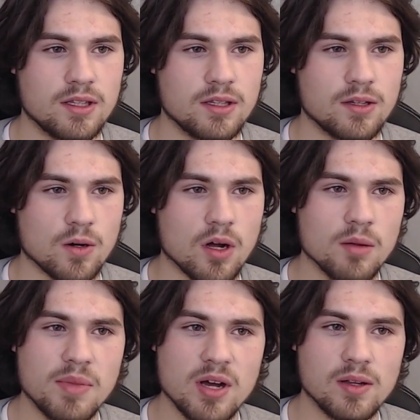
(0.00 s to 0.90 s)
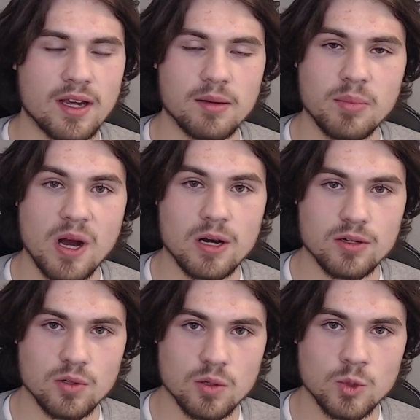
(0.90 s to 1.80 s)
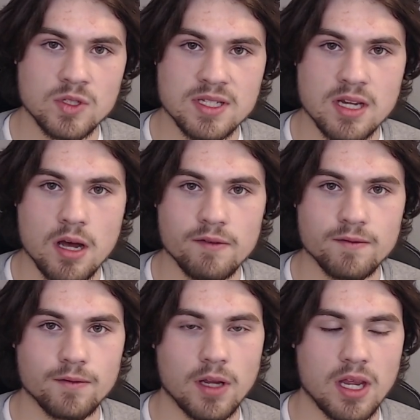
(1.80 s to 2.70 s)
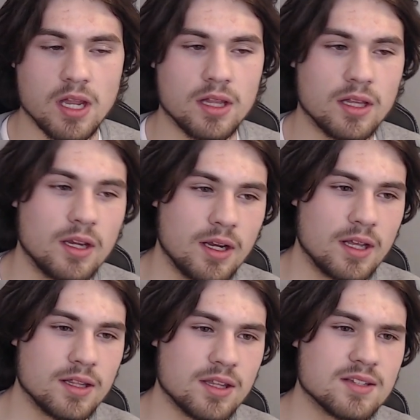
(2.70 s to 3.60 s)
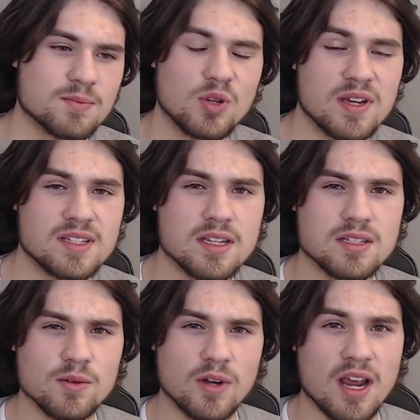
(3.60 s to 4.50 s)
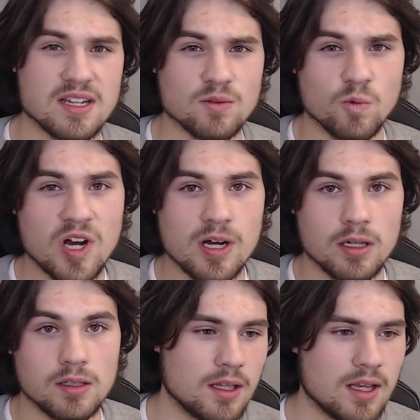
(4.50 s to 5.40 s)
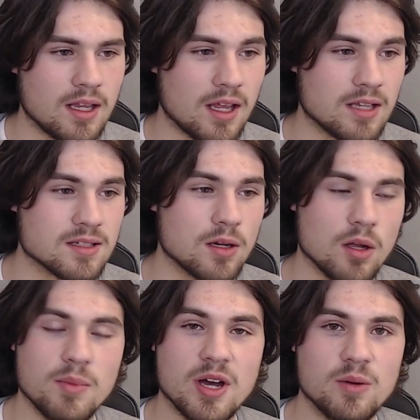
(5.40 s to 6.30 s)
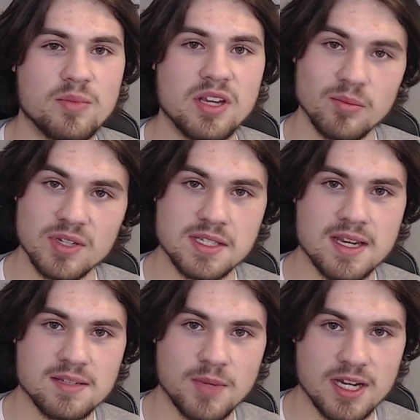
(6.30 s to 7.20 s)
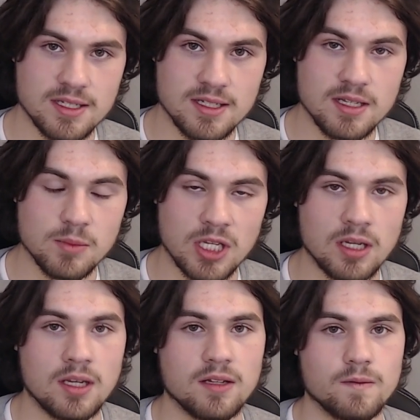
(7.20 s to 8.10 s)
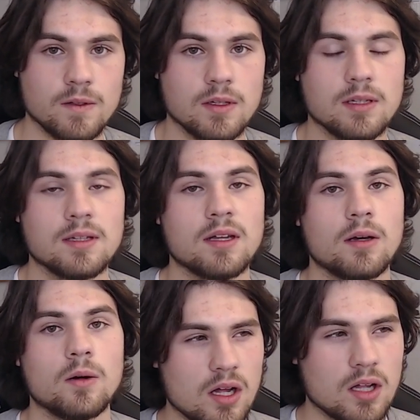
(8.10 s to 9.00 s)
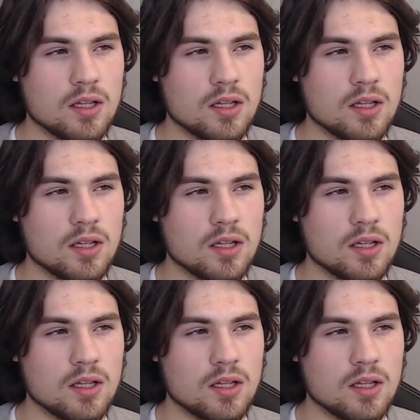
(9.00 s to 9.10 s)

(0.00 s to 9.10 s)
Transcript: They're all about like paranormal stuff, and this plays into it as well. It's all about being possessed by a demon, if you didn't know.